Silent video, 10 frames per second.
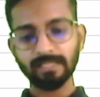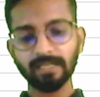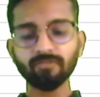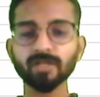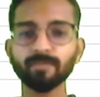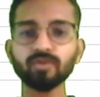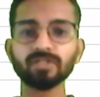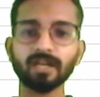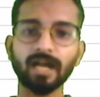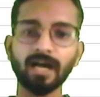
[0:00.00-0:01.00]
Now suppose
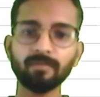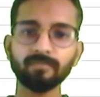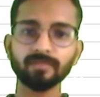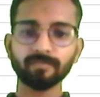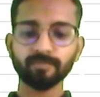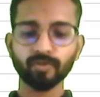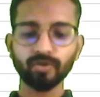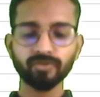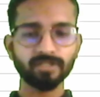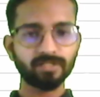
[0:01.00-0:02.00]
Ram
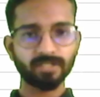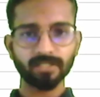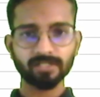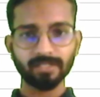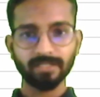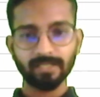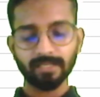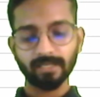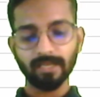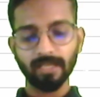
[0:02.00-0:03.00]
produces shirts.
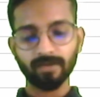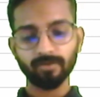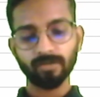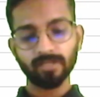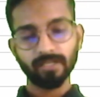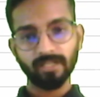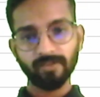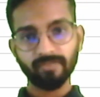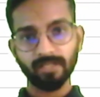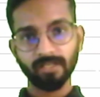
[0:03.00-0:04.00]
Now
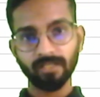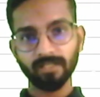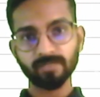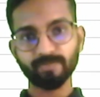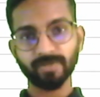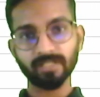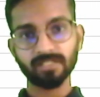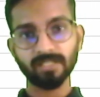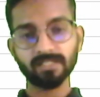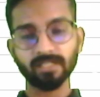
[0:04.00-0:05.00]
if he is
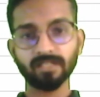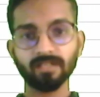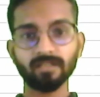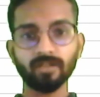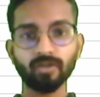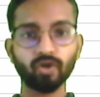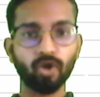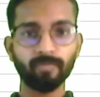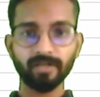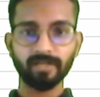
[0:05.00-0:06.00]
purchasing
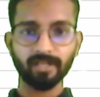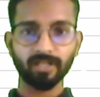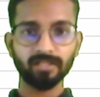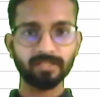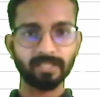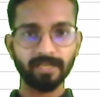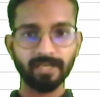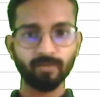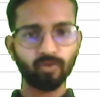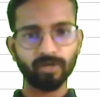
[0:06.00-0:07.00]
raw material,
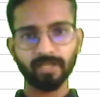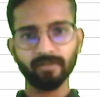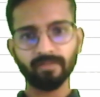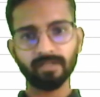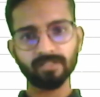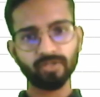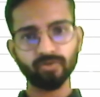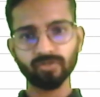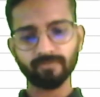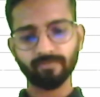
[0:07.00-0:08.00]
thread, whatever is
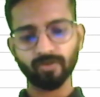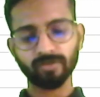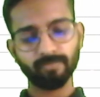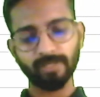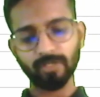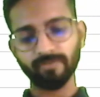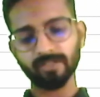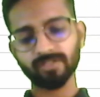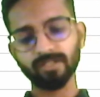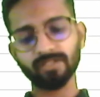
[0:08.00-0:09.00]
used for
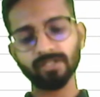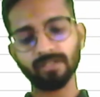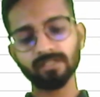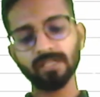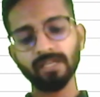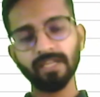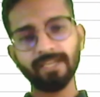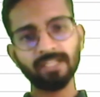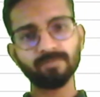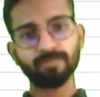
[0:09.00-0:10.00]
manufacturing shirts,
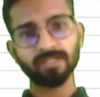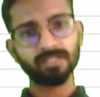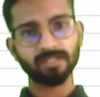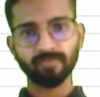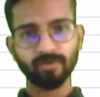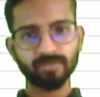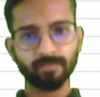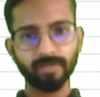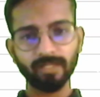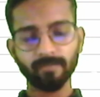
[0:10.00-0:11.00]
he is purchasing from
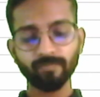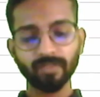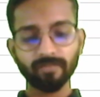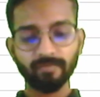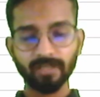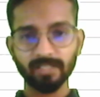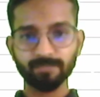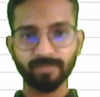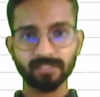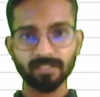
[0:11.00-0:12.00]
somebody. When he is
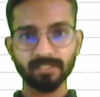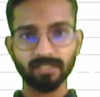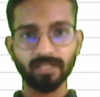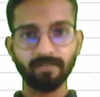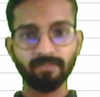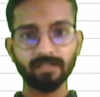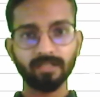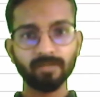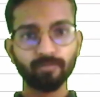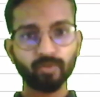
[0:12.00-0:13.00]
purchasing, he will
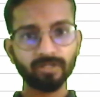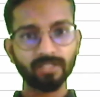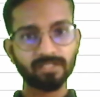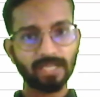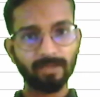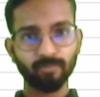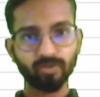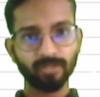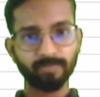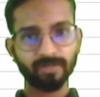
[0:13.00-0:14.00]
put the stamp
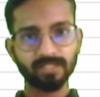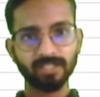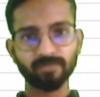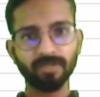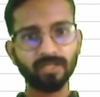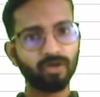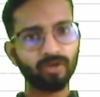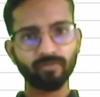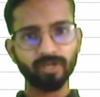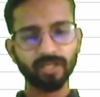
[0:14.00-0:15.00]
on the purchase bill
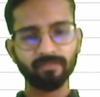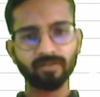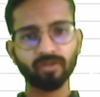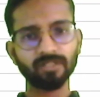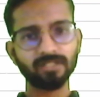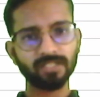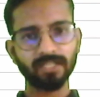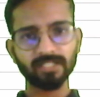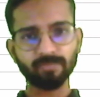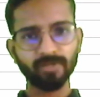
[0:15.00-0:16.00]
or whatever on the
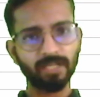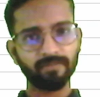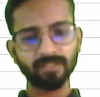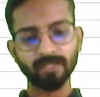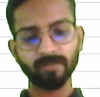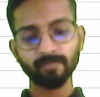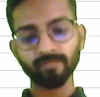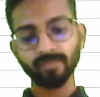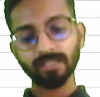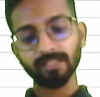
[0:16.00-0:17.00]
sales bill, everything.
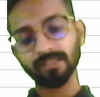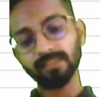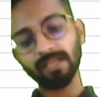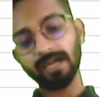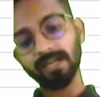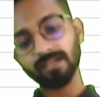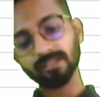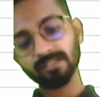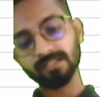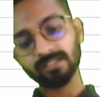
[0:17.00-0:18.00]

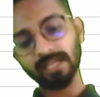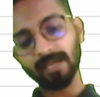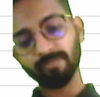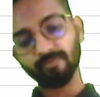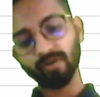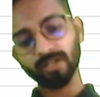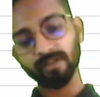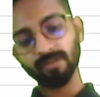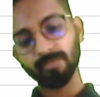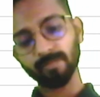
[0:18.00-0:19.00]
That stamp what
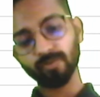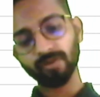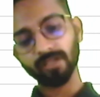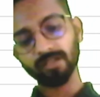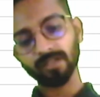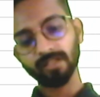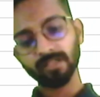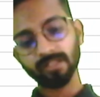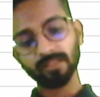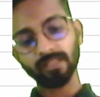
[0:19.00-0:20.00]
he will be putting,
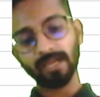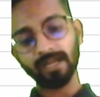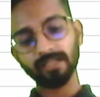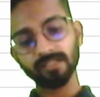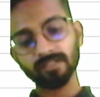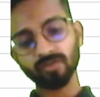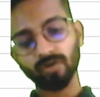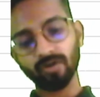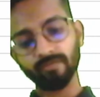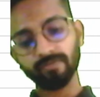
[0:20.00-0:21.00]
that is
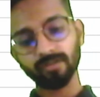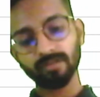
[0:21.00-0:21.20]
of